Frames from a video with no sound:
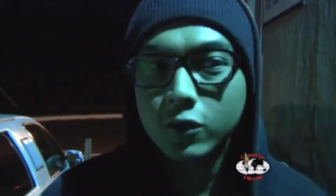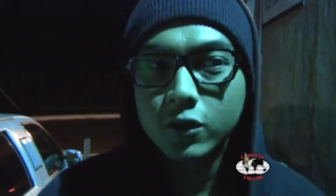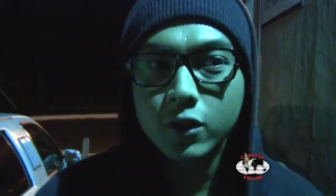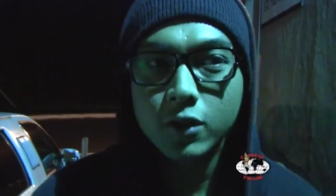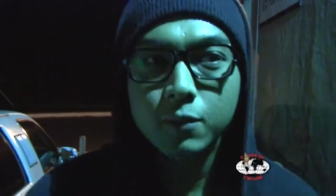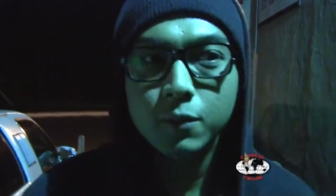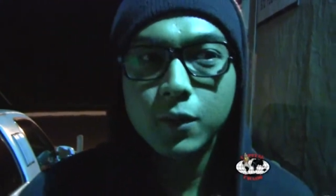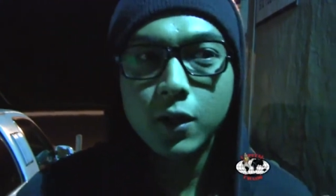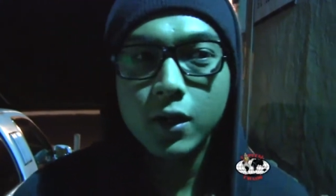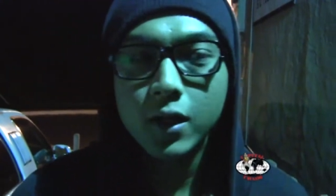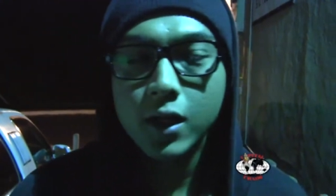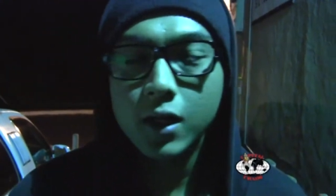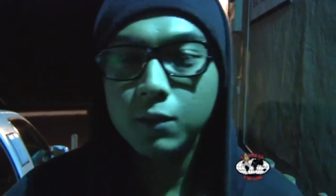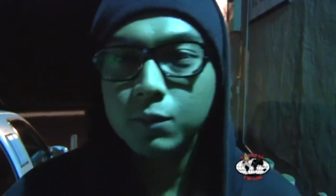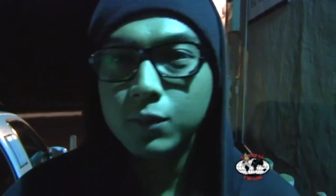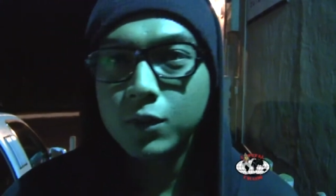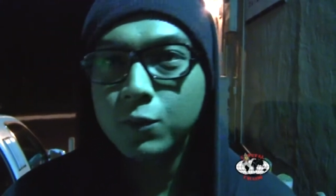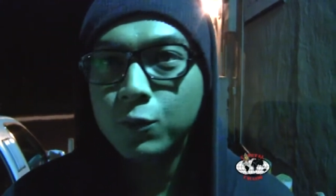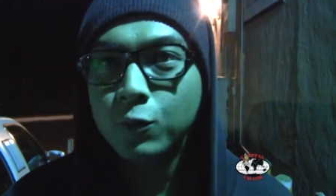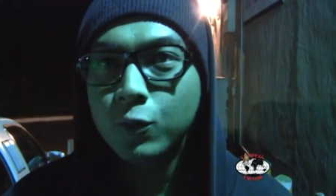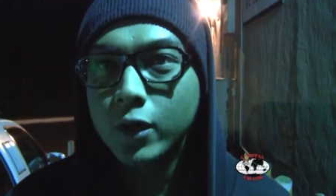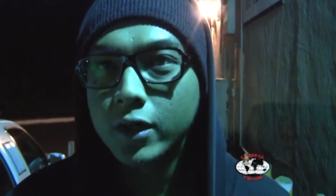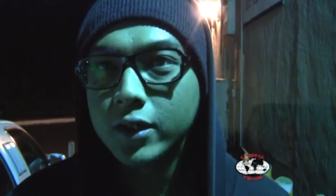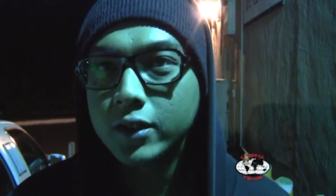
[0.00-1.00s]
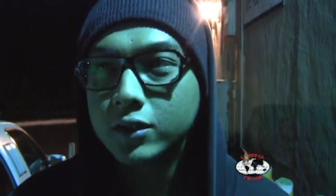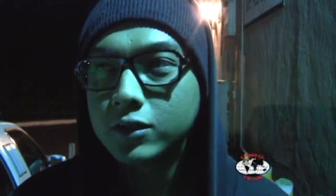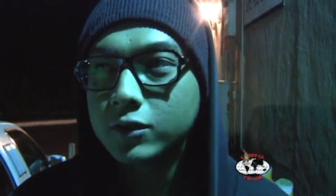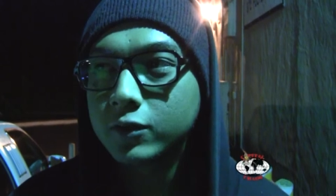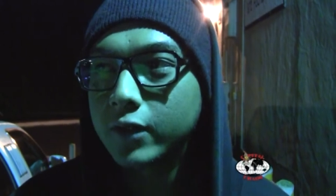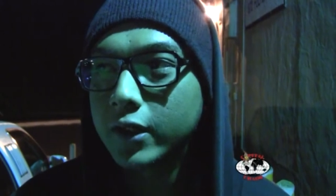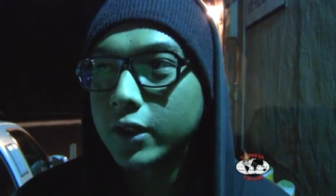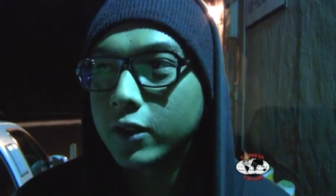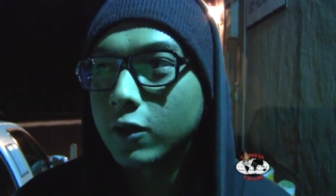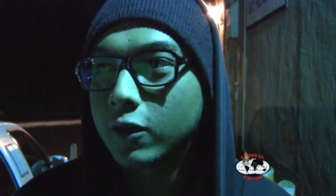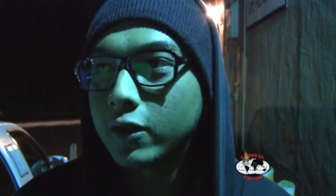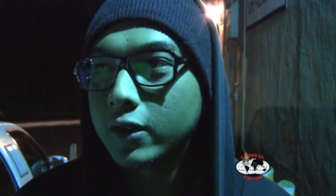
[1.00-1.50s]
talking about album-wise
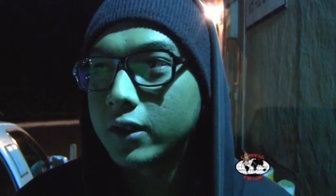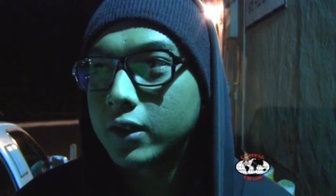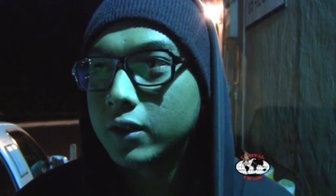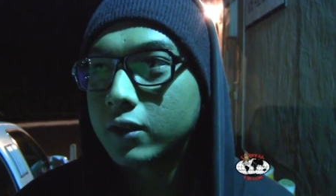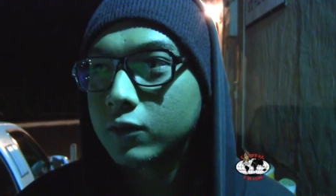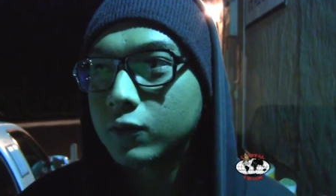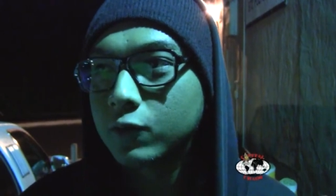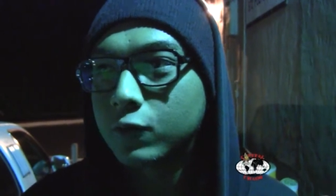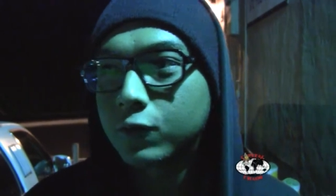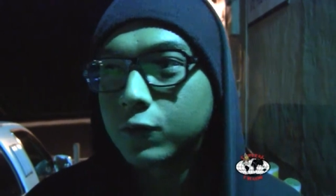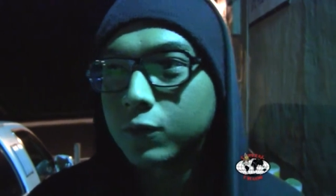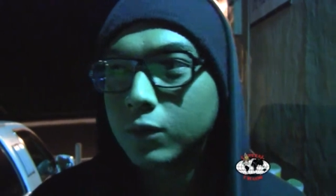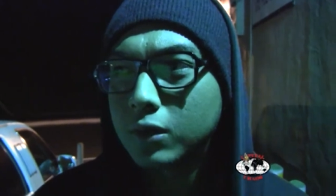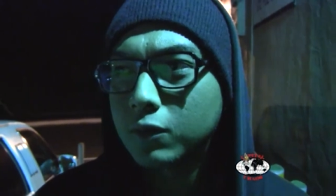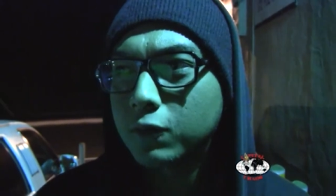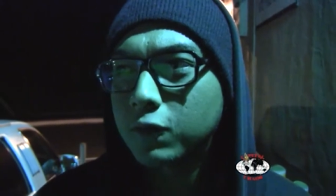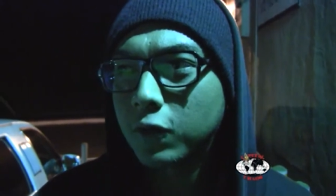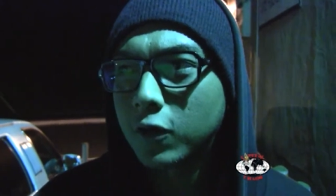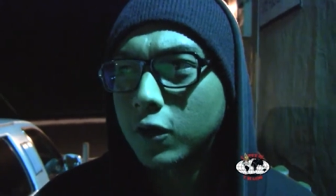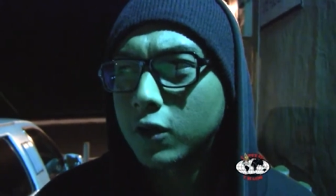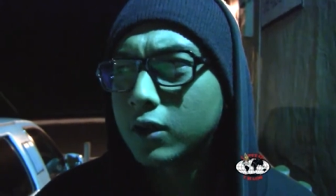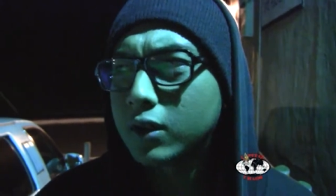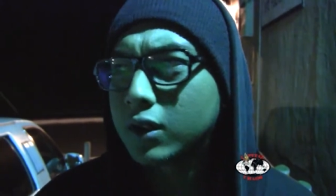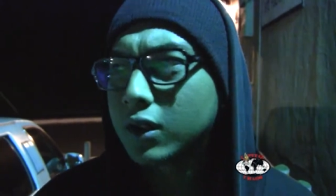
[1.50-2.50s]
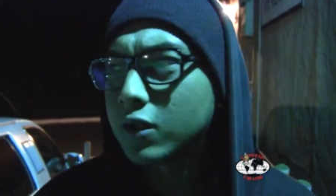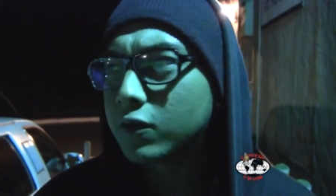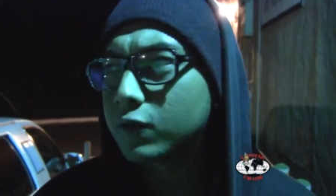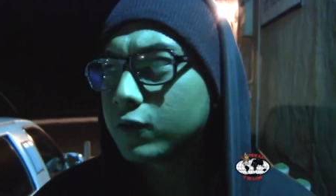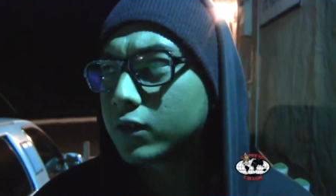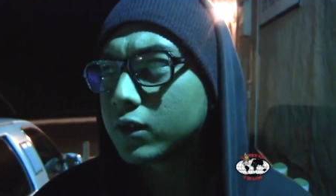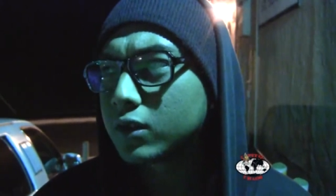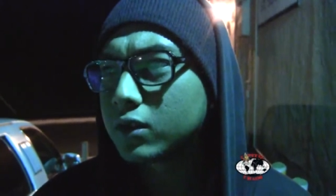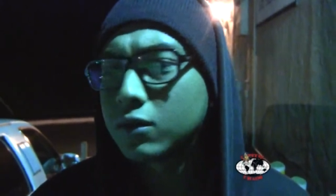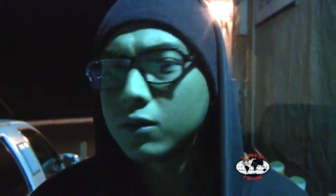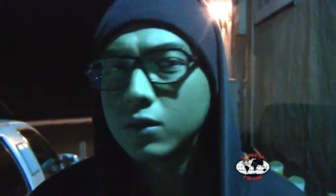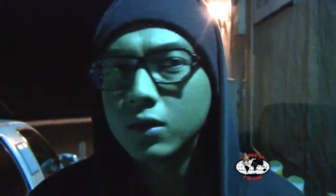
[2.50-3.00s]
recording for a
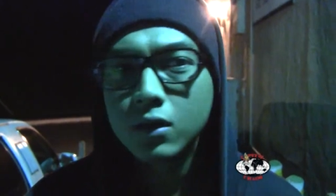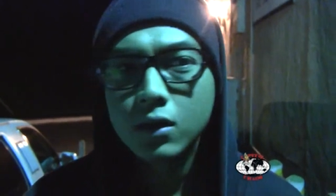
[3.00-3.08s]
cover,